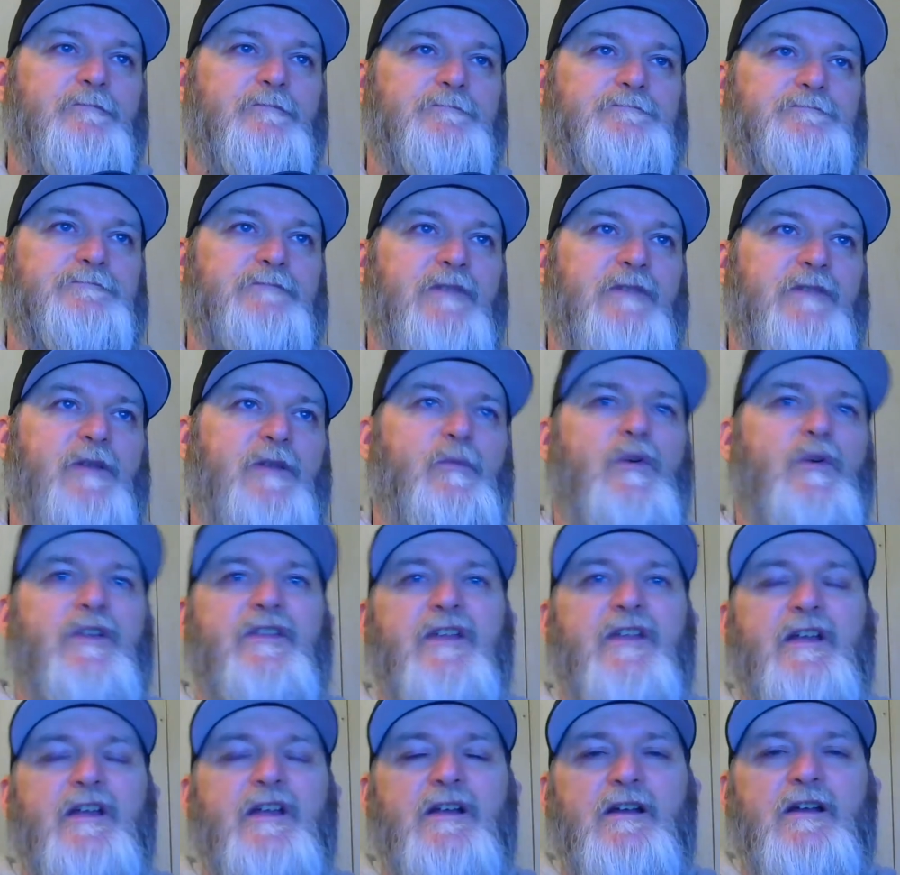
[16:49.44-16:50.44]
And one
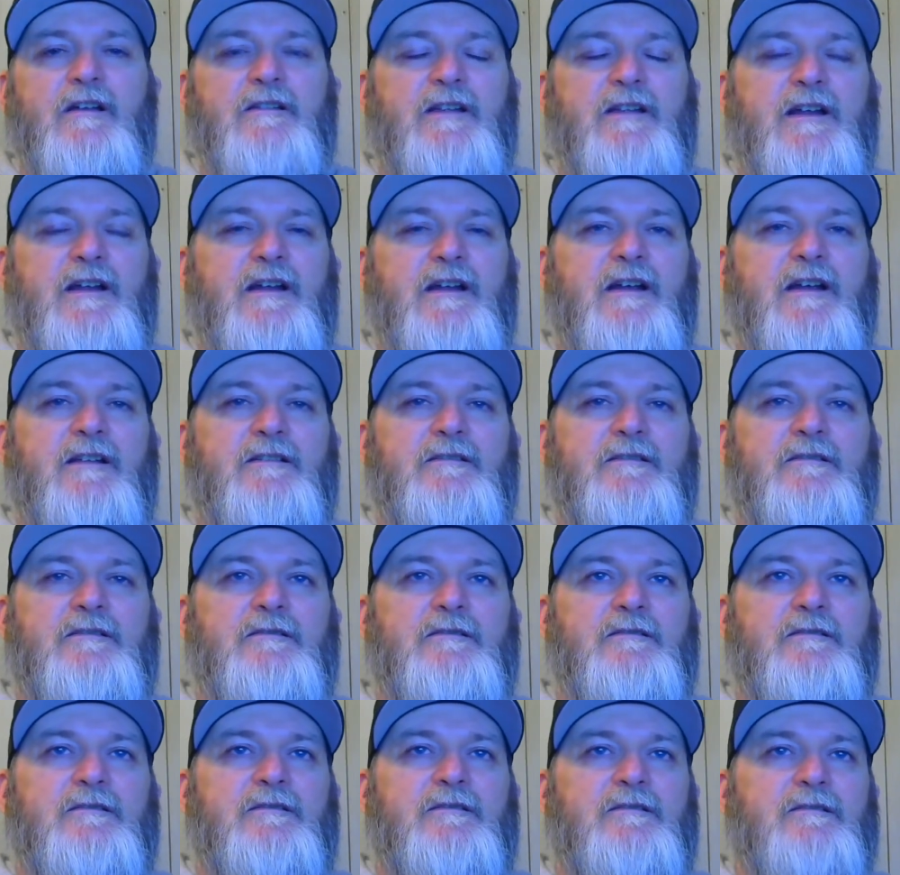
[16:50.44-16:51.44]
thing that,
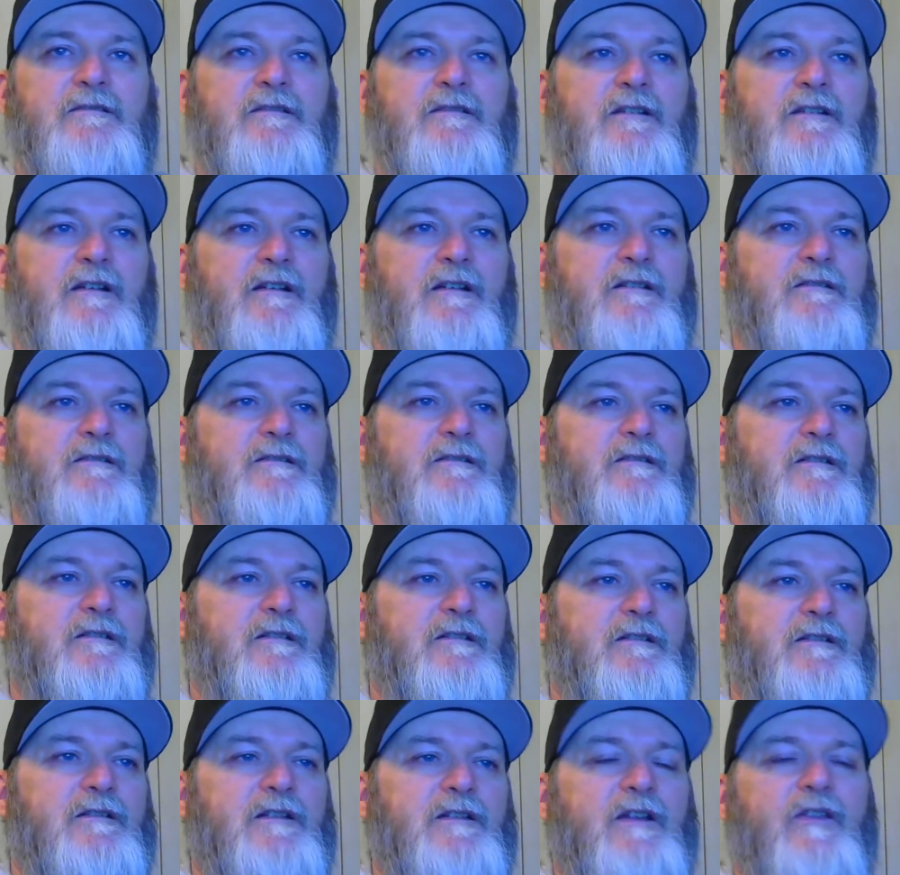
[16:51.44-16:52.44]

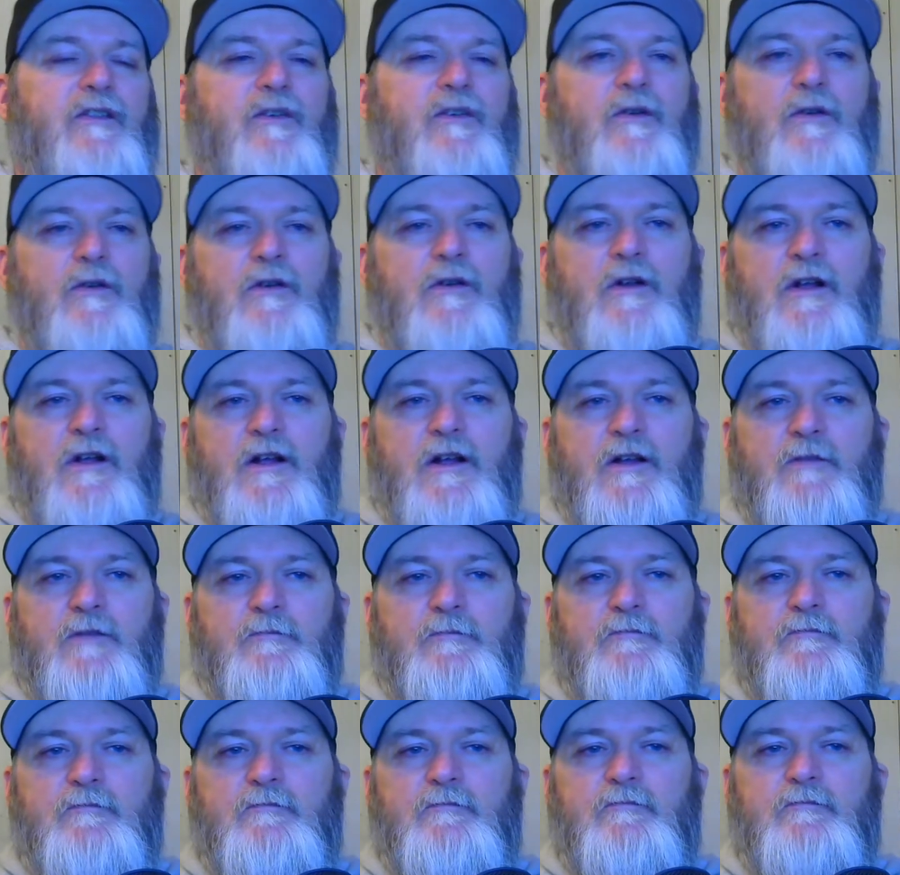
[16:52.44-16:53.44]
another
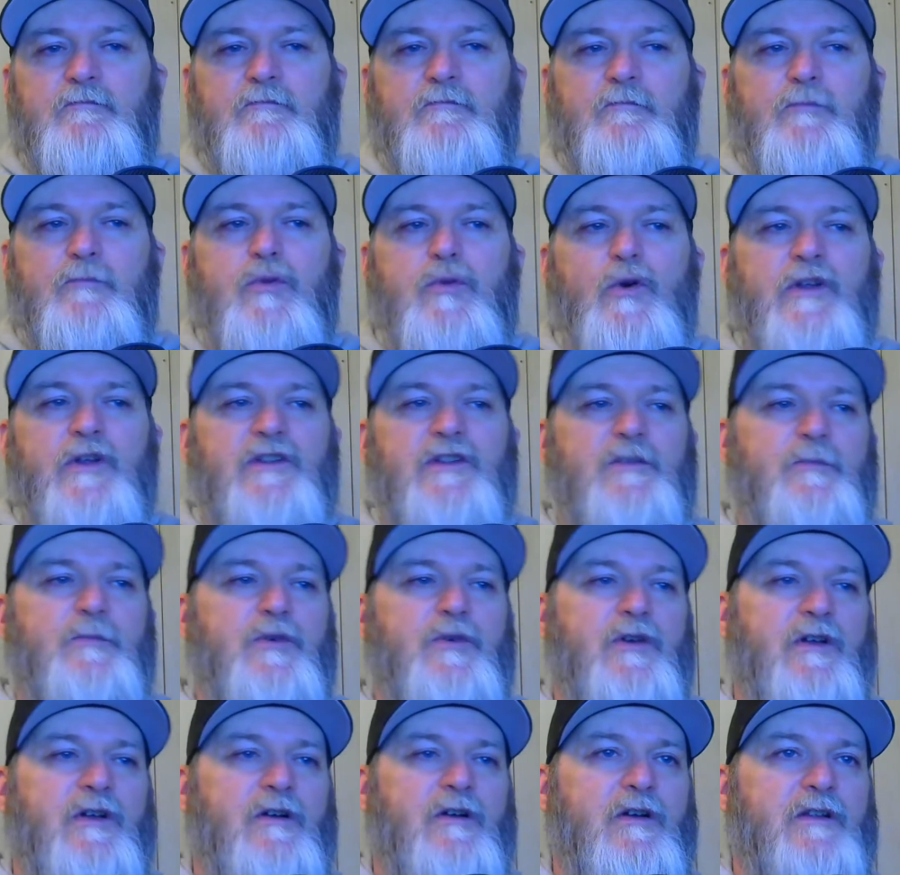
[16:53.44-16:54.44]
point to
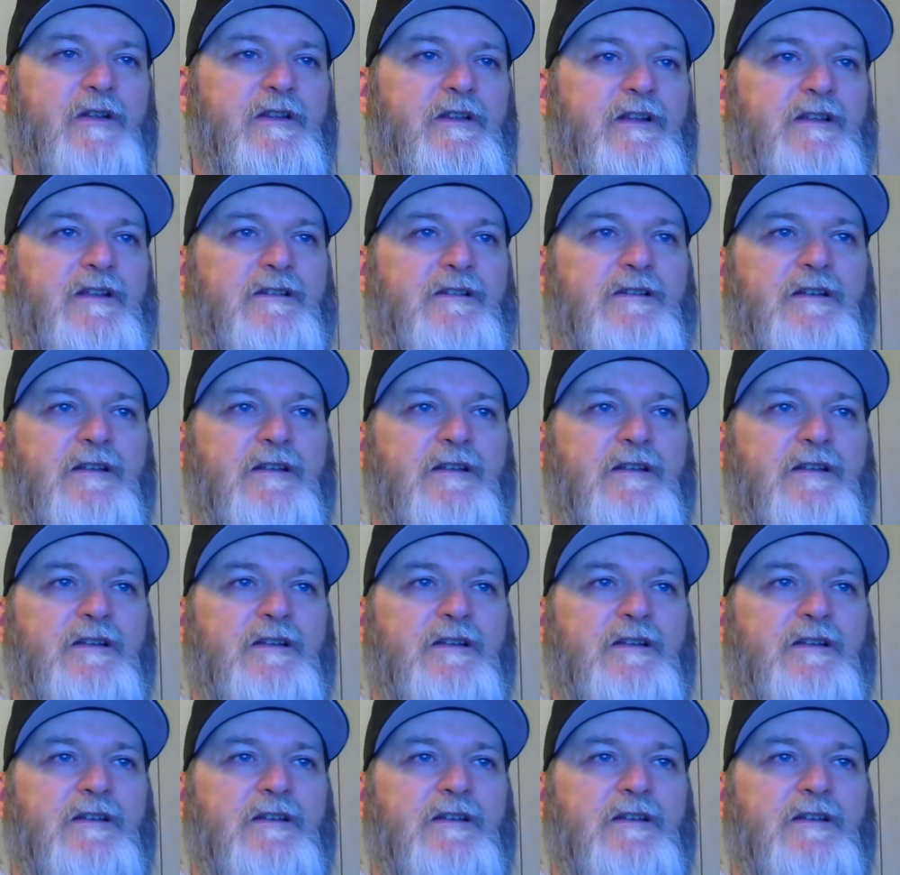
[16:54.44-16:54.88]
put on this,